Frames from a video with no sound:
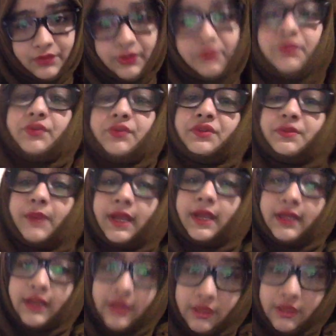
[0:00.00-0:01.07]
with
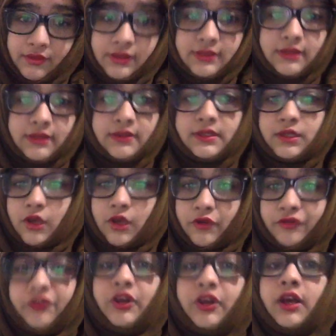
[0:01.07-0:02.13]
Frusemide can increase the risk of